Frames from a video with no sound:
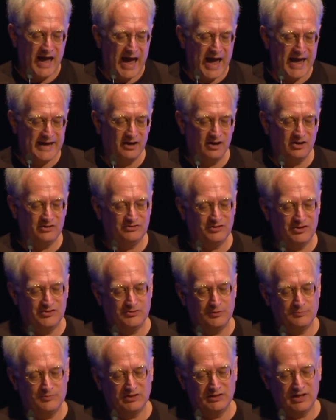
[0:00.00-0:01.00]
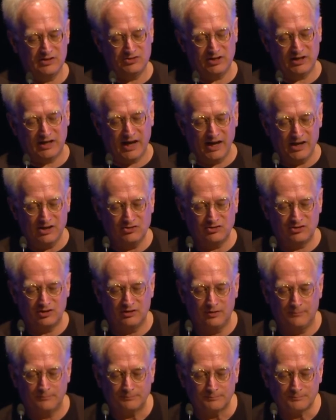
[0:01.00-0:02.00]
AI systems in
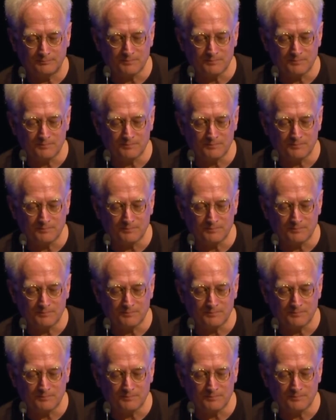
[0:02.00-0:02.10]
education